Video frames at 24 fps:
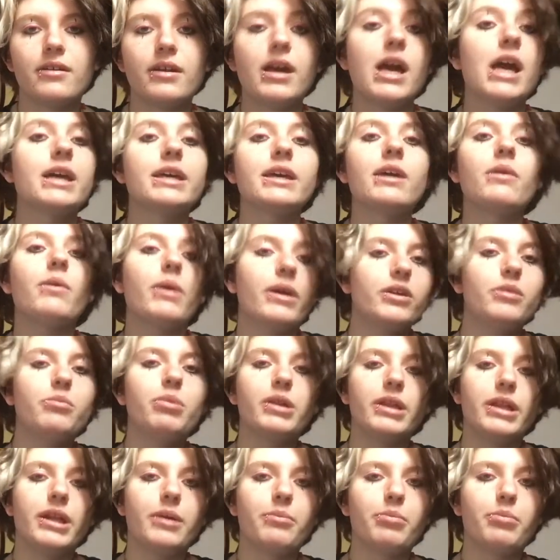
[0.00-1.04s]
Yeah, why don't you pull
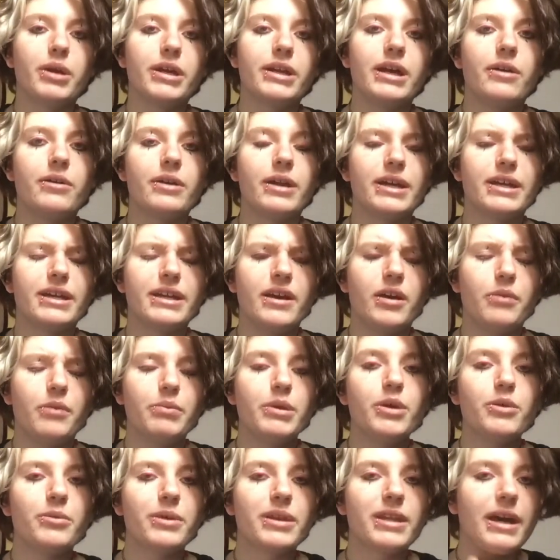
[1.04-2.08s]
it up right now and I can help you
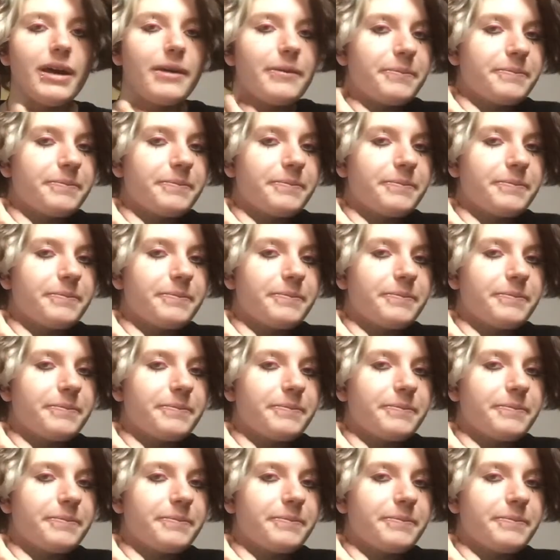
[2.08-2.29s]
with that.